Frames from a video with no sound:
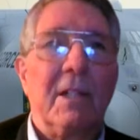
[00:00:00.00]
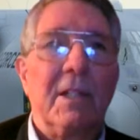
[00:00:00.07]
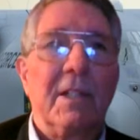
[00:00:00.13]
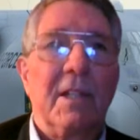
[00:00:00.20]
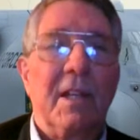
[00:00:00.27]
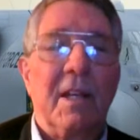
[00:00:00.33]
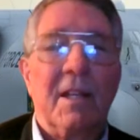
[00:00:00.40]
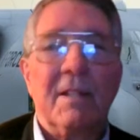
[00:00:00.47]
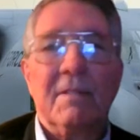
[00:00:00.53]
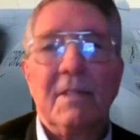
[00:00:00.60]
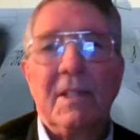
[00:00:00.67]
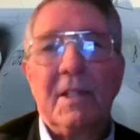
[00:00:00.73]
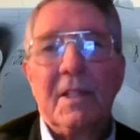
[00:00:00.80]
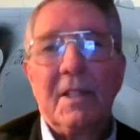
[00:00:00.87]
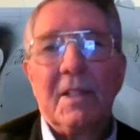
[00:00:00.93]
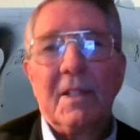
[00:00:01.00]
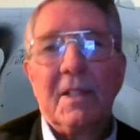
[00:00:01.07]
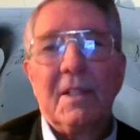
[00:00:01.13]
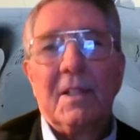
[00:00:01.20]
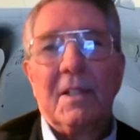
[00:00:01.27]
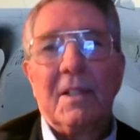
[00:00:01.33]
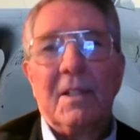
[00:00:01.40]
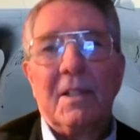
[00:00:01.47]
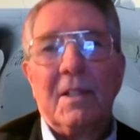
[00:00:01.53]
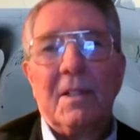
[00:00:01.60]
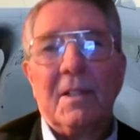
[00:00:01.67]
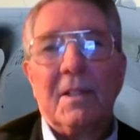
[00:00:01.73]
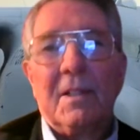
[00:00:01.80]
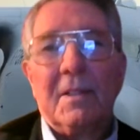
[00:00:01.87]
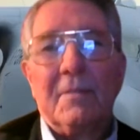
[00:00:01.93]
on uh,
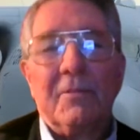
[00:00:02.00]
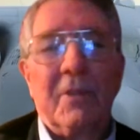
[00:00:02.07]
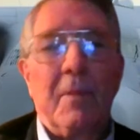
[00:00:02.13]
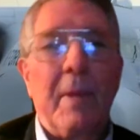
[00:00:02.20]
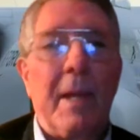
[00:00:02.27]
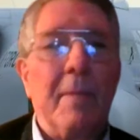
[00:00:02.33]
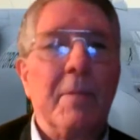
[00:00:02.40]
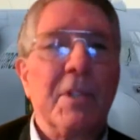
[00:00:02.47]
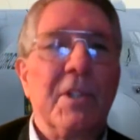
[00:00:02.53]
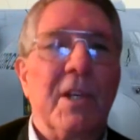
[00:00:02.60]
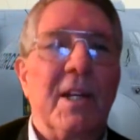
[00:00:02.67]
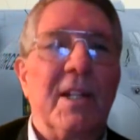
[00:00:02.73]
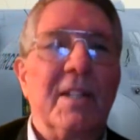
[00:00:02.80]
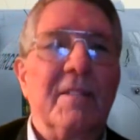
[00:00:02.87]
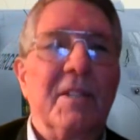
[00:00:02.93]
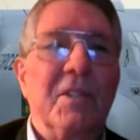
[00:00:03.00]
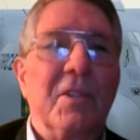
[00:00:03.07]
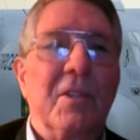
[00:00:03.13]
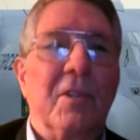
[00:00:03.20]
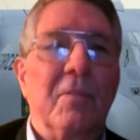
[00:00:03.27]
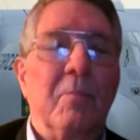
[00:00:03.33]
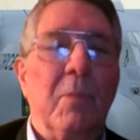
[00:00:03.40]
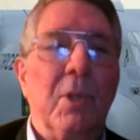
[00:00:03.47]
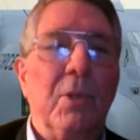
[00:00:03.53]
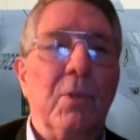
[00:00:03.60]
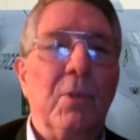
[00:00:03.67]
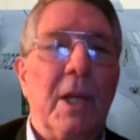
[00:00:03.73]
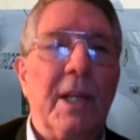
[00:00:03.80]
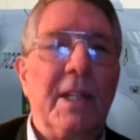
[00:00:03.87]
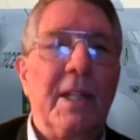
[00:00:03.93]
uh, from Amazon. It's on
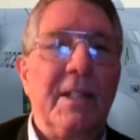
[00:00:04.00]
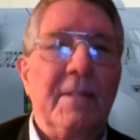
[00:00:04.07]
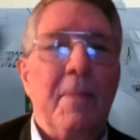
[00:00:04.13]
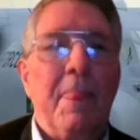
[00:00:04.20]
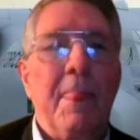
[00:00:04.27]
Blu-ray,